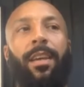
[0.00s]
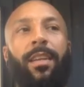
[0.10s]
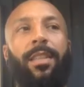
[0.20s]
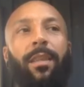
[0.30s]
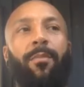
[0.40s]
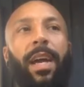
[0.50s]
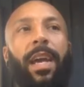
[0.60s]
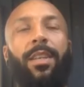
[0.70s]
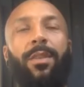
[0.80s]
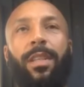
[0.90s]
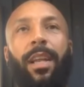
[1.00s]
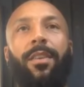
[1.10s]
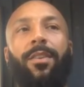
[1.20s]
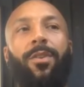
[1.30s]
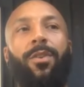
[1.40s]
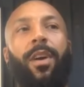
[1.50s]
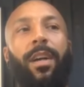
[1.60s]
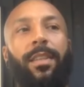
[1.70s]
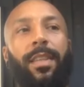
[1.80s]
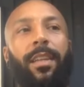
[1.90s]
So my agent was like, "No, you don't
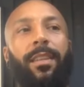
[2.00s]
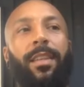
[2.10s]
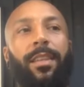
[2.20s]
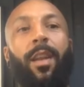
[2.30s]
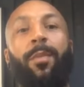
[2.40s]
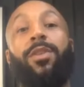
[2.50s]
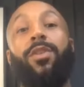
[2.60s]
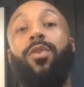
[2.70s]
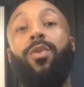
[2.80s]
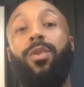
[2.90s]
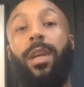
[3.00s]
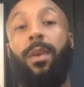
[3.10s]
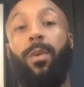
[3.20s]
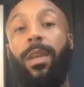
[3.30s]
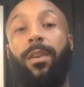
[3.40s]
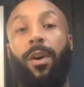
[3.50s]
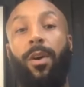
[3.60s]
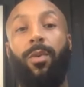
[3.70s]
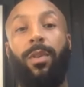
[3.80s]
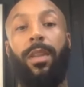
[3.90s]
understand. This club is huge, and the
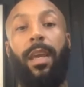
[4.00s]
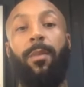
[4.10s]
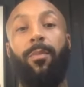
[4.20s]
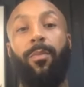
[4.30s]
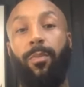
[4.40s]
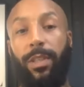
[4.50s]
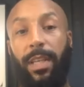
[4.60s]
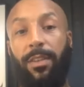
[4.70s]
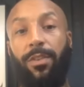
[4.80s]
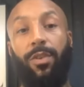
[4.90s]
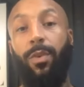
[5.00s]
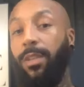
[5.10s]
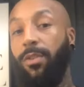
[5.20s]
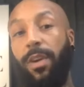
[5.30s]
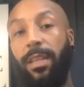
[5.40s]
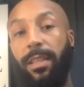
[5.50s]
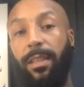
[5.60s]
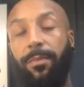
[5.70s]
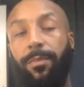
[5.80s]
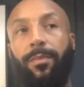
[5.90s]
window that it presents to you is crazy.
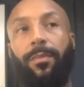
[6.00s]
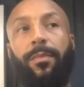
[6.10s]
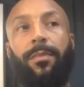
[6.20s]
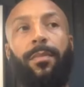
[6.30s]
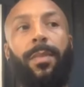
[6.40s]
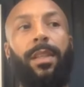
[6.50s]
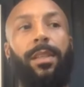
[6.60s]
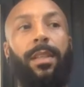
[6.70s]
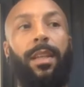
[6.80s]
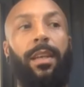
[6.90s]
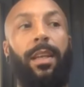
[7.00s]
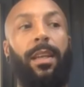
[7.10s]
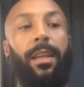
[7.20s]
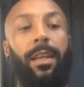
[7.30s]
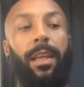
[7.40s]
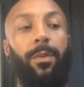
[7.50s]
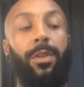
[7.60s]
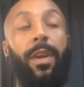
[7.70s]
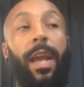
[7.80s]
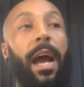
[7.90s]
So then it was
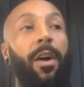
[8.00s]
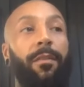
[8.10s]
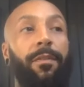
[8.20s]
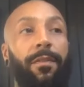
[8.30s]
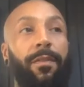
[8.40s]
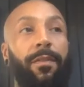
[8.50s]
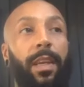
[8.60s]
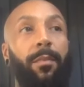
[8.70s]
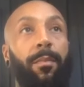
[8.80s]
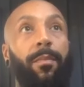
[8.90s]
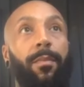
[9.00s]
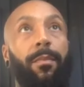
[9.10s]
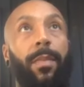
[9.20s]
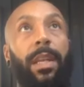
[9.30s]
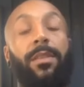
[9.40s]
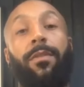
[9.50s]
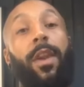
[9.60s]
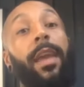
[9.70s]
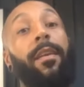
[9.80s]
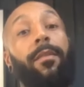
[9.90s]
only an hour and 15 minutes
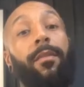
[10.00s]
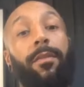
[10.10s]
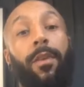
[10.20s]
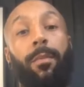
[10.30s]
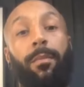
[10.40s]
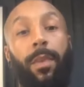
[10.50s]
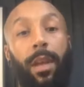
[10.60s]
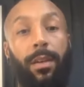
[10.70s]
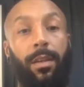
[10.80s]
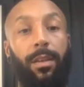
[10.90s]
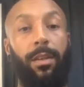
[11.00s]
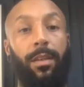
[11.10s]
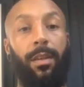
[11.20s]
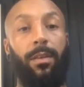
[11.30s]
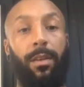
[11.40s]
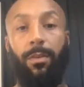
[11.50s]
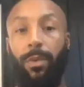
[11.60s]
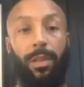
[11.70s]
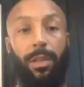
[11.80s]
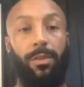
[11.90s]
flight from London,
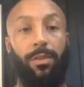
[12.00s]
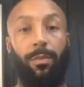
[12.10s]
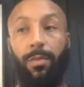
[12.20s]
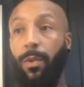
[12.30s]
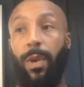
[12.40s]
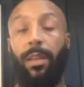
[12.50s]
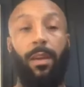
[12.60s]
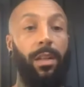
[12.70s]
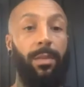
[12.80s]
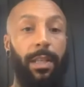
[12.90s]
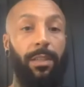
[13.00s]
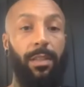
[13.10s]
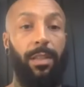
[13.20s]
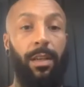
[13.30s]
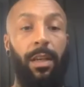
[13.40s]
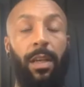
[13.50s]
which is super, quicker than going to Manchester.